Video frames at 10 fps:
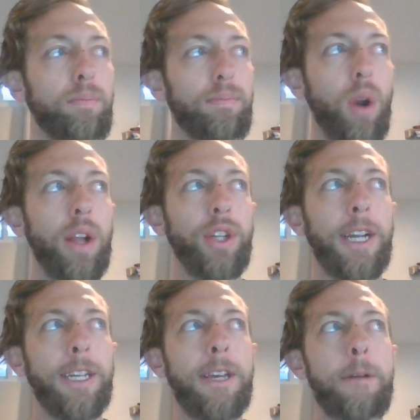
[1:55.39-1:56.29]

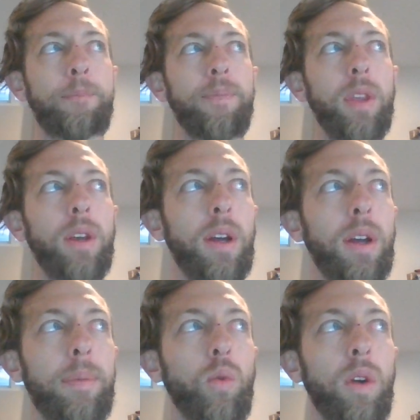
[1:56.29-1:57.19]
project,
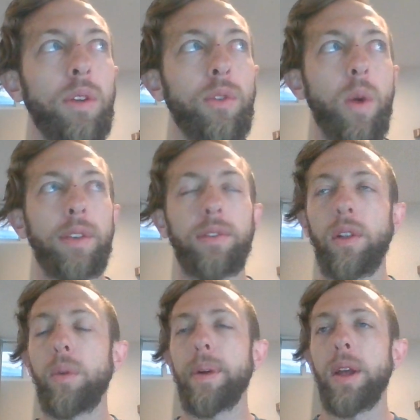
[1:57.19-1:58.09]
as well as the West
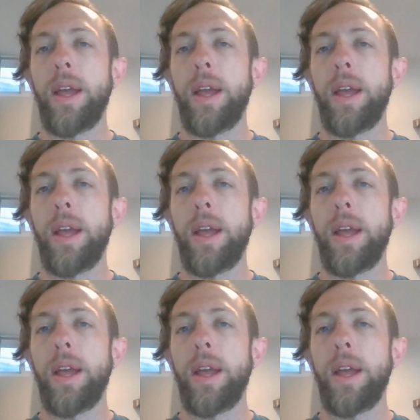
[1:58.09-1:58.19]
Slope.